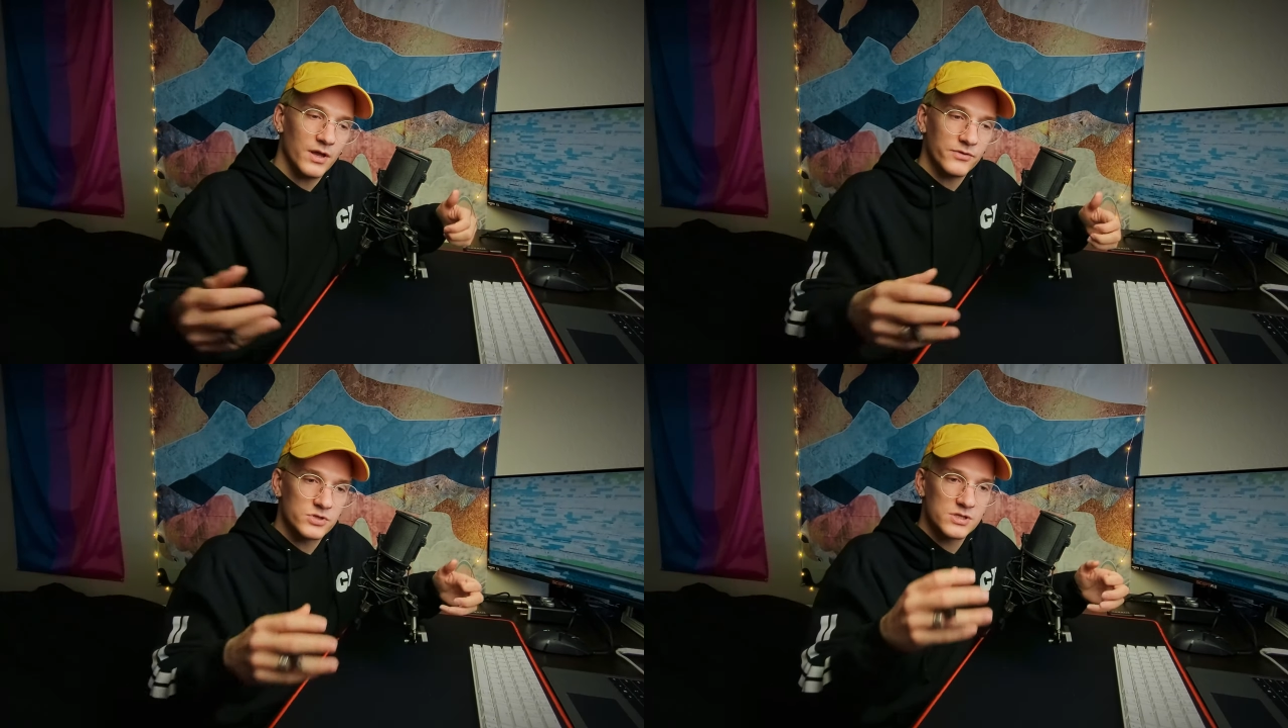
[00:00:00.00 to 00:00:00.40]

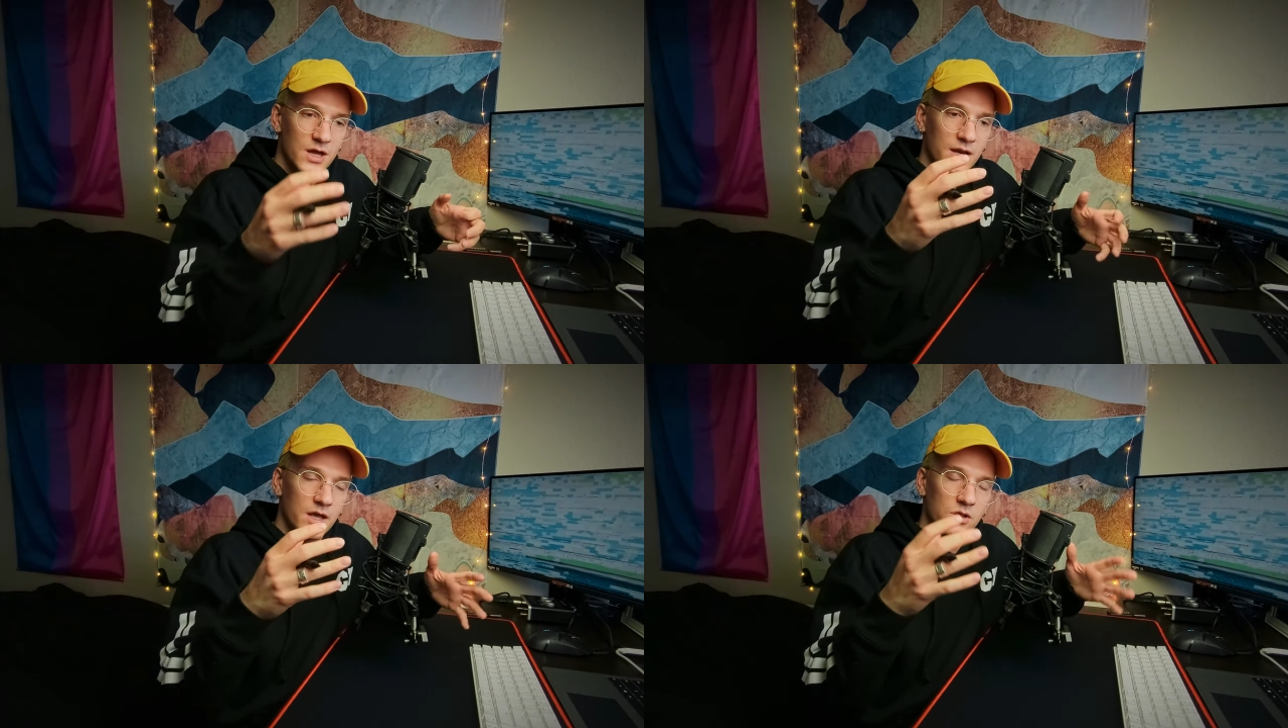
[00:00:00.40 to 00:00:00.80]
There's
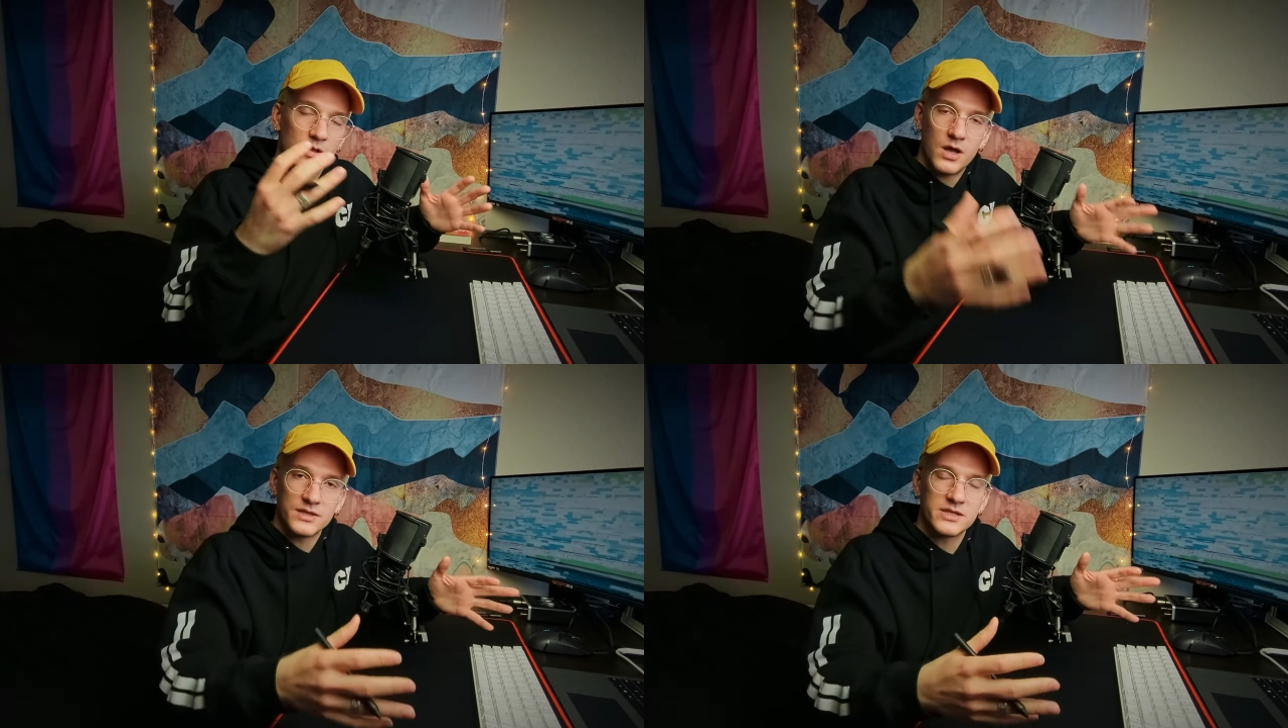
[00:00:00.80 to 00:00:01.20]
not a
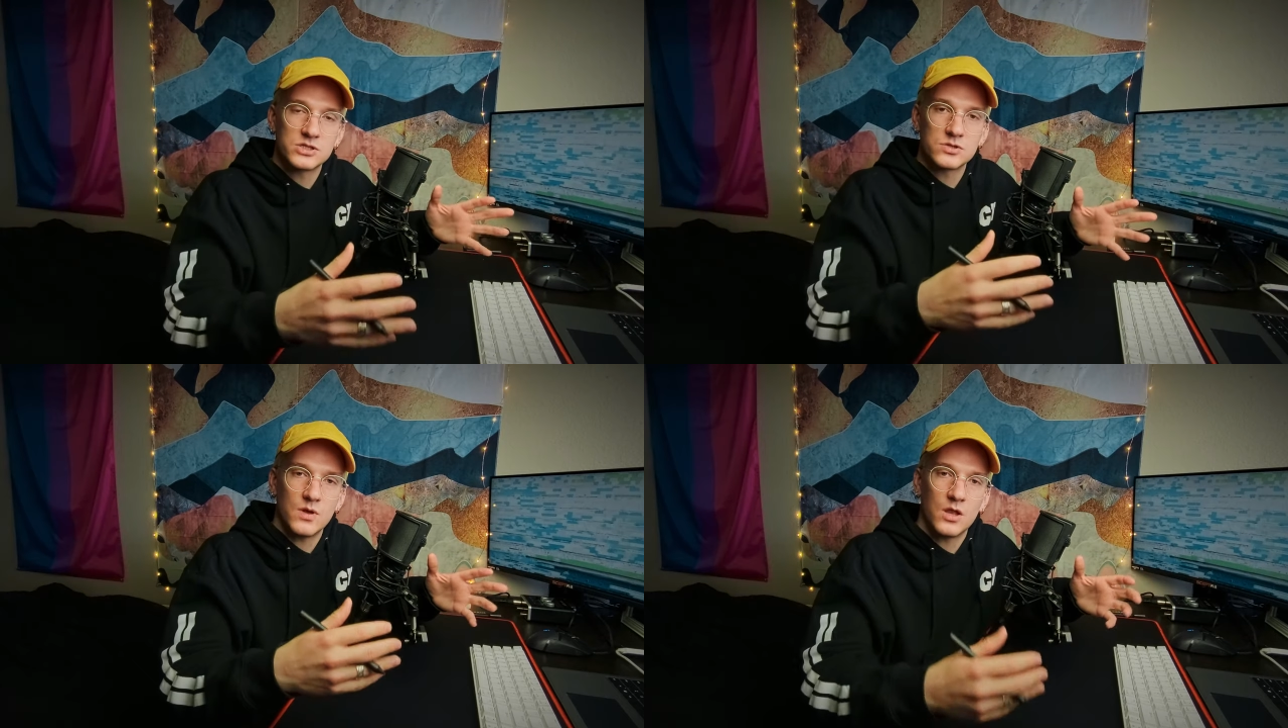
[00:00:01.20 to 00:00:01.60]
lot
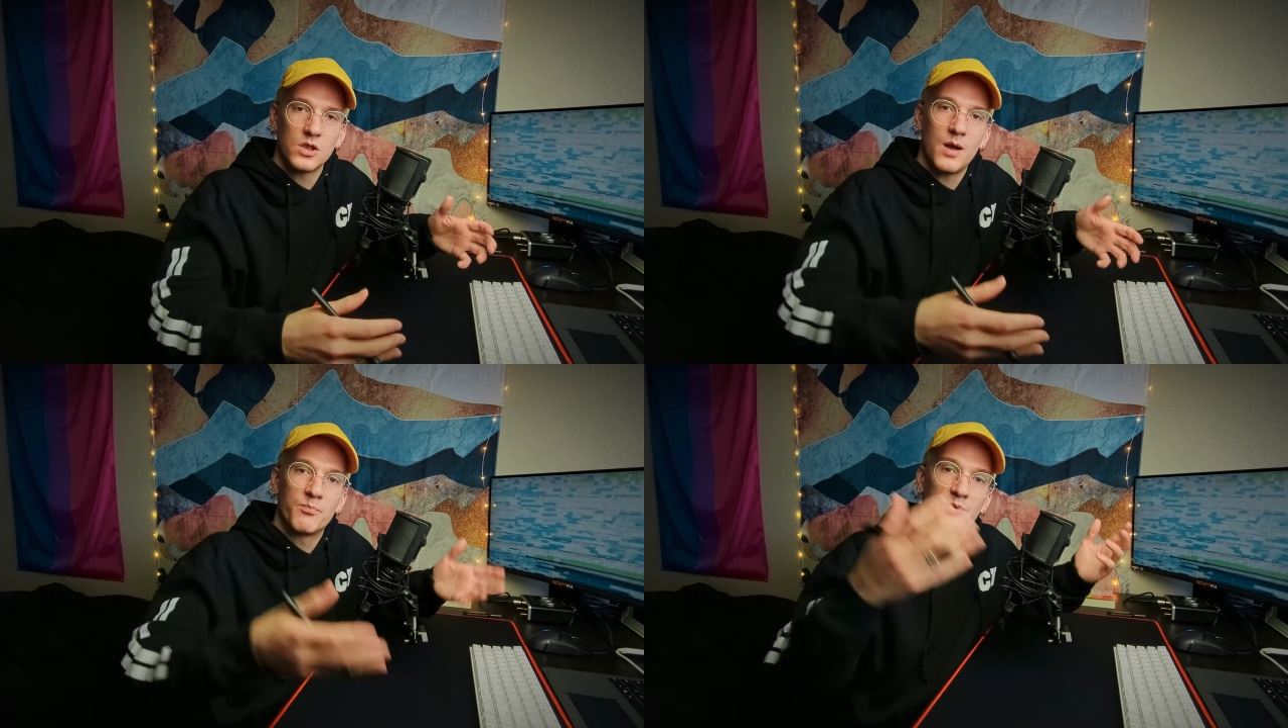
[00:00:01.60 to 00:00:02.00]
that's a
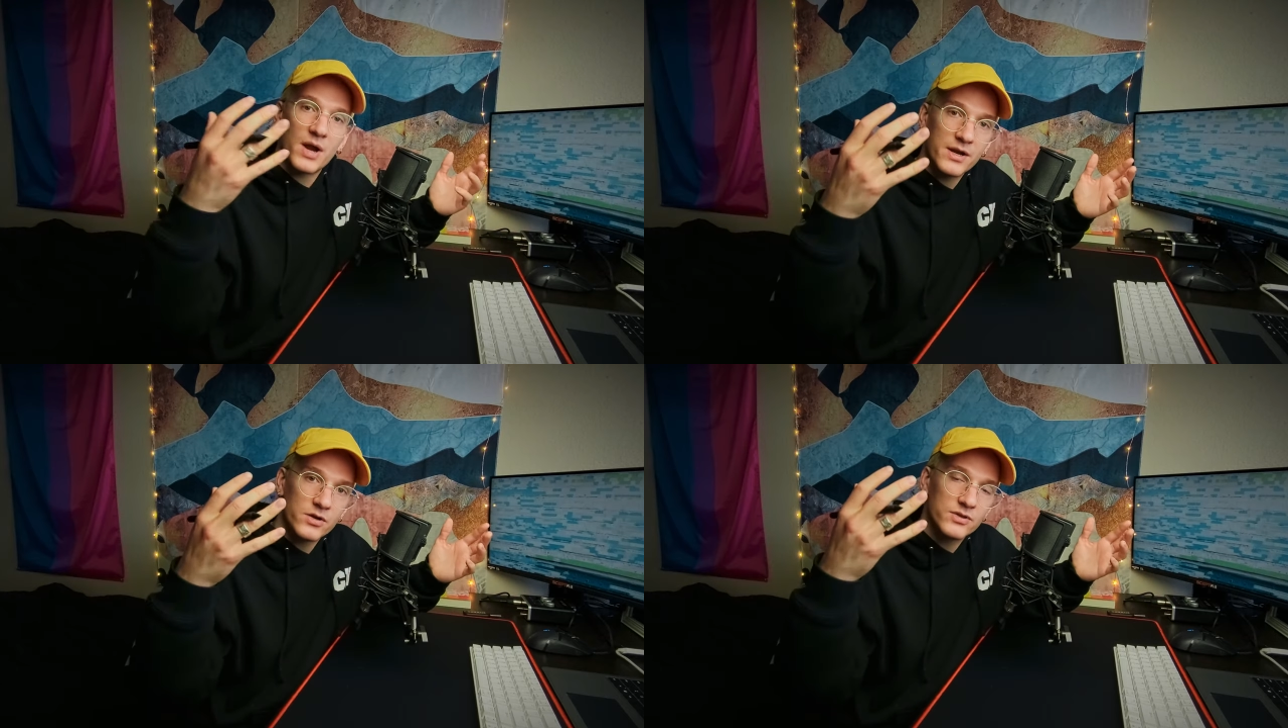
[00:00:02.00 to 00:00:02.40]
lot
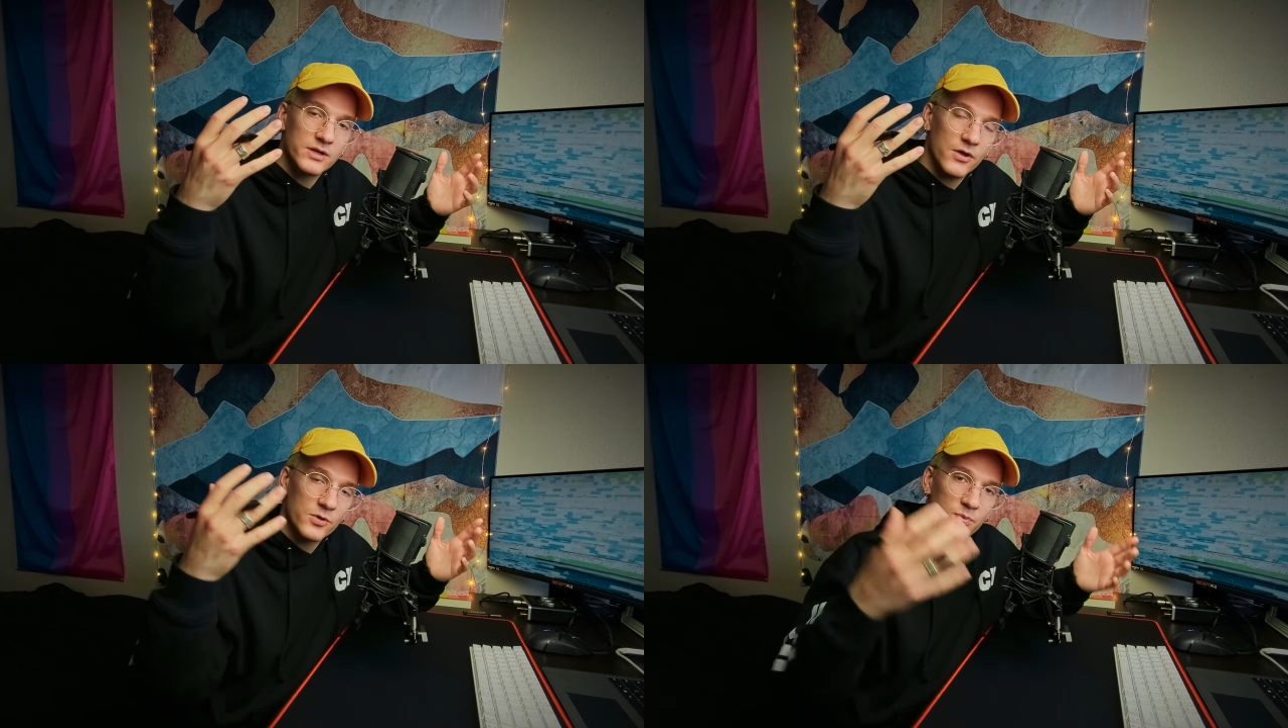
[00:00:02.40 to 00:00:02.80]
brighter
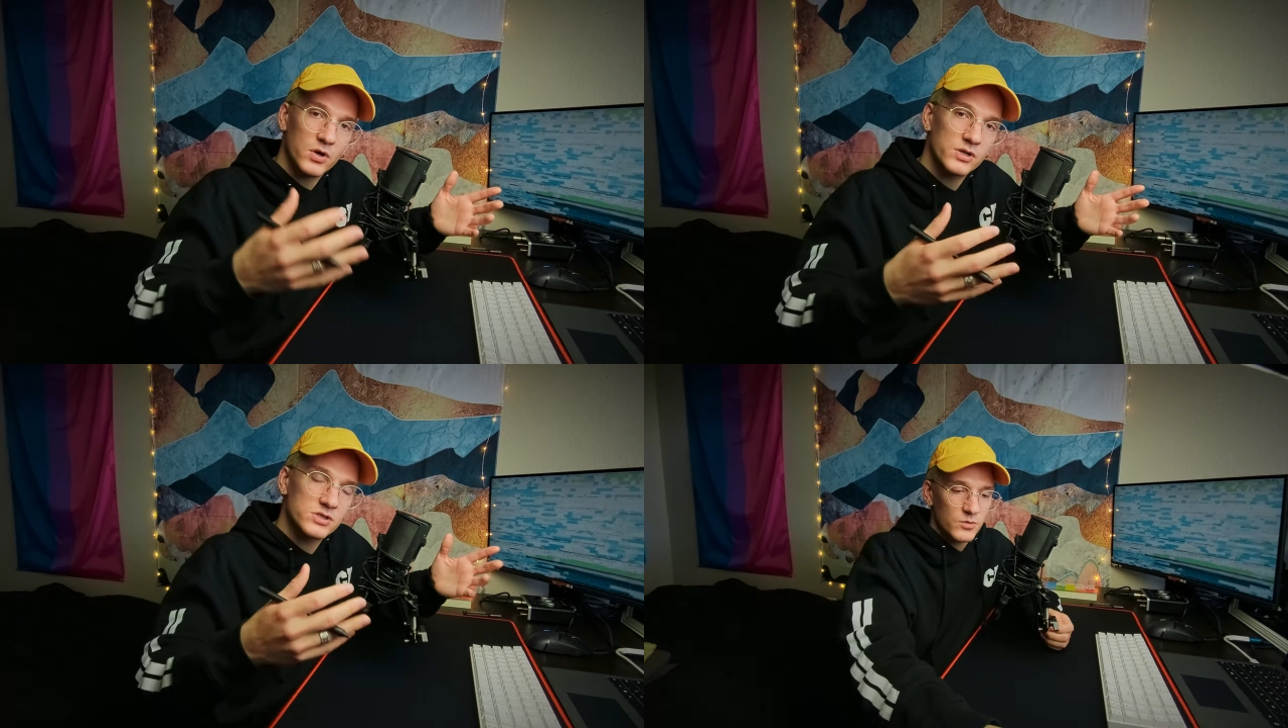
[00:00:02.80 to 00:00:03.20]
than other
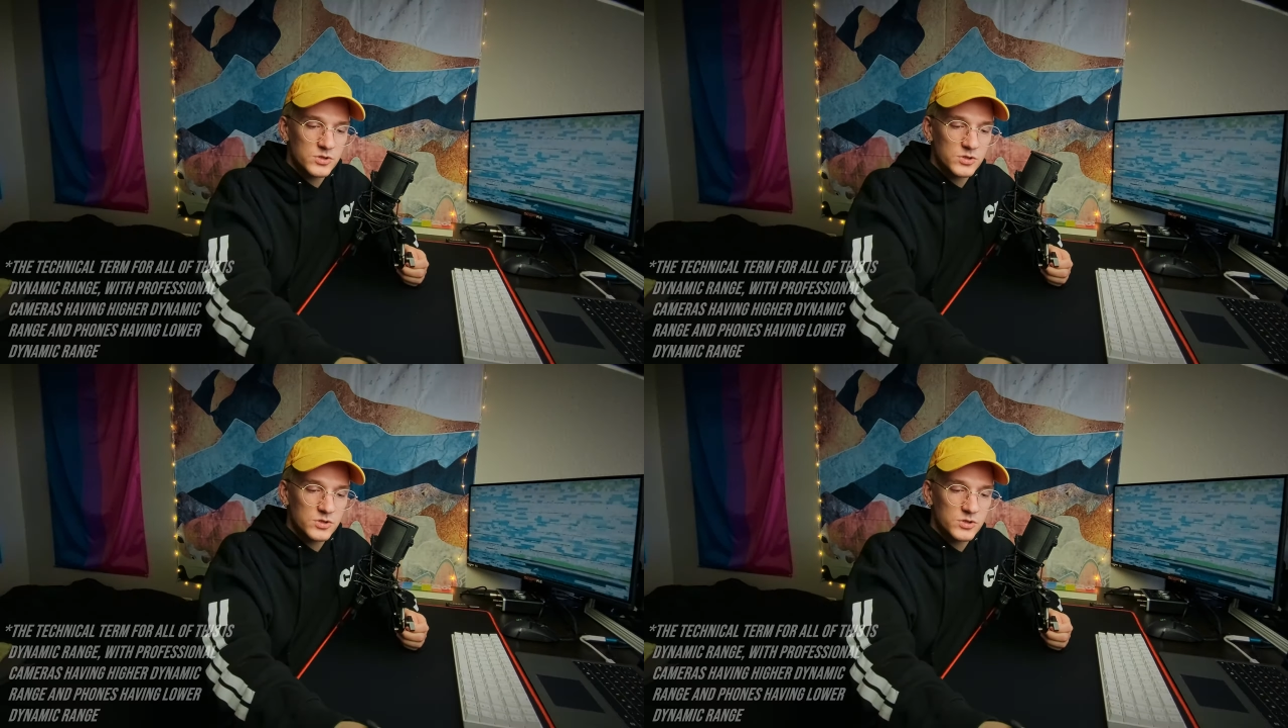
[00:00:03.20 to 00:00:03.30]
parts,